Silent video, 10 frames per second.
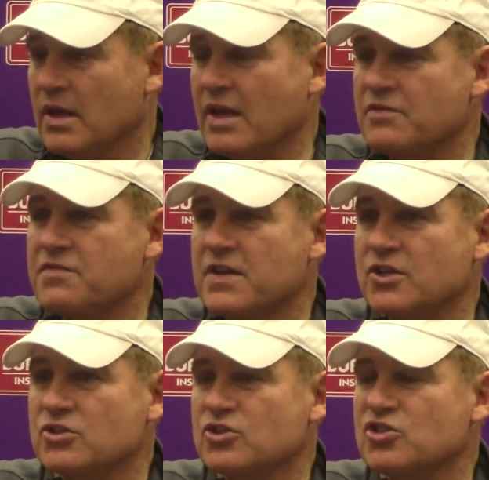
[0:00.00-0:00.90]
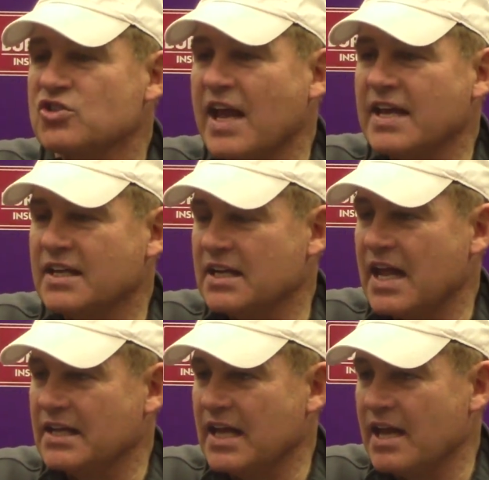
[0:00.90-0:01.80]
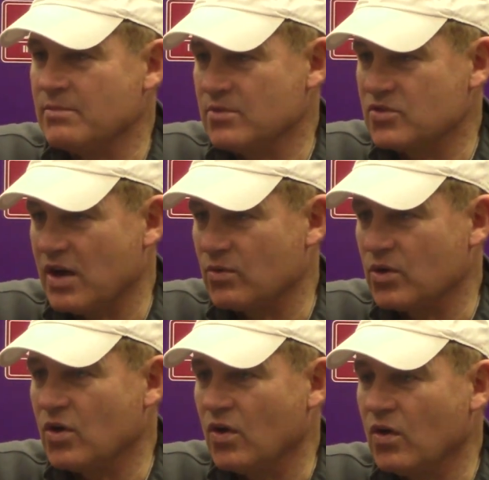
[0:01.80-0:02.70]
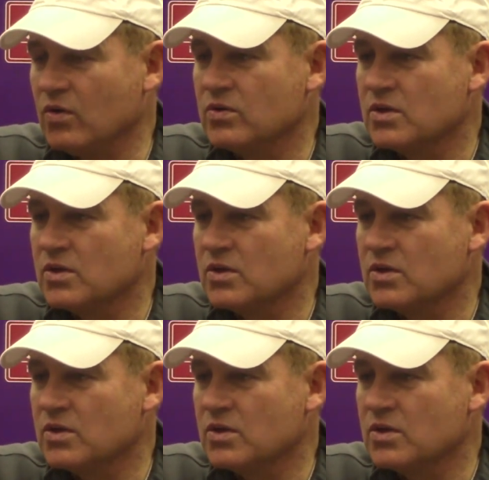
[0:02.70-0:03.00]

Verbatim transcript: and finished second in that game, as I recall.